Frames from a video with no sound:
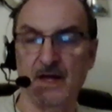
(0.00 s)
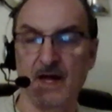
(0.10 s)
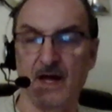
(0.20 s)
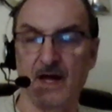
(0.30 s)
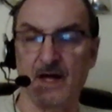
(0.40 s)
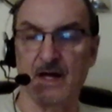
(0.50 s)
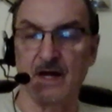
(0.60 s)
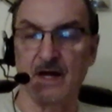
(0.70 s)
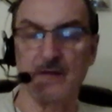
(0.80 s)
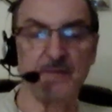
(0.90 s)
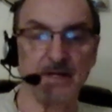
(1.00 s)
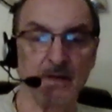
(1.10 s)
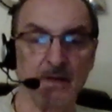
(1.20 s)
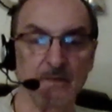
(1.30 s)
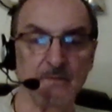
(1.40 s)
And I appeal
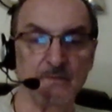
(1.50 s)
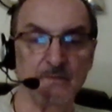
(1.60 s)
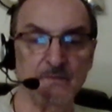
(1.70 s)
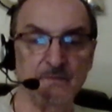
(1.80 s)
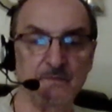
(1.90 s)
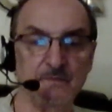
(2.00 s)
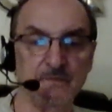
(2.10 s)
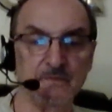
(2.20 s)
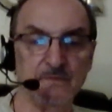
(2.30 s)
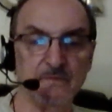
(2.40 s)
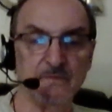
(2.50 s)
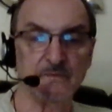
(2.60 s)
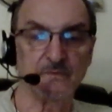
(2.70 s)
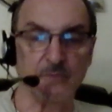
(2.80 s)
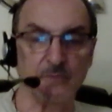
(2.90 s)

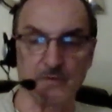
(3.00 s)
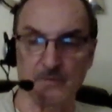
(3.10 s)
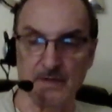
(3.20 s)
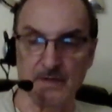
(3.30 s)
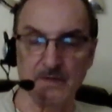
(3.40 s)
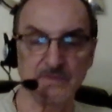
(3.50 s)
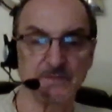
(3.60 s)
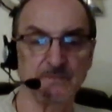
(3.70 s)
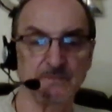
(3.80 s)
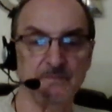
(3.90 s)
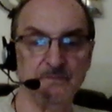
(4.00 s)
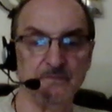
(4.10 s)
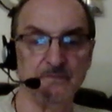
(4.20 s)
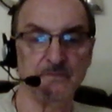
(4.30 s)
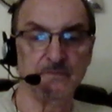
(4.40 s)
for the widows.
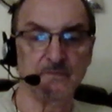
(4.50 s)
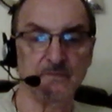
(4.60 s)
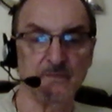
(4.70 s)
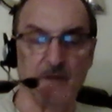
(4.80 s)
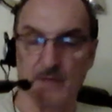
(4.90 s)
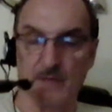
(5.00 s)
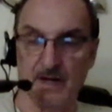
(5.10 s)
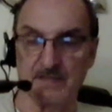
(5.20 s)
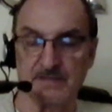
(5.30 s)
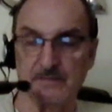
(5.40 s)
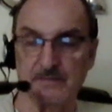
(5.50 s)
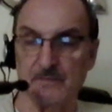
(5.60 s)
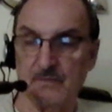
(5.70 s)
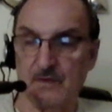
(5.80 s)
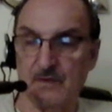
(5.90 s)
I'm not asking
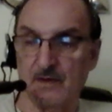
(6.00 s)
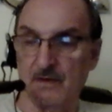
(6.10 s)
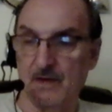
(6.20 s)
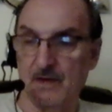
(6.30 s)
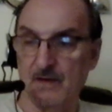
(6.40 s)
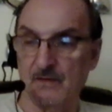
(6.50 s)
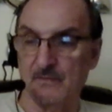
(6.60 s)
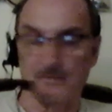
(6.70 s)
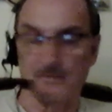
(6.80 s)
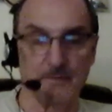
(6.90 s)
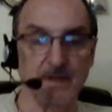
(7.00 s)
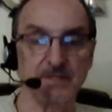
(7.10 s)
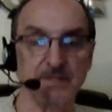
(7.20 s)
for much.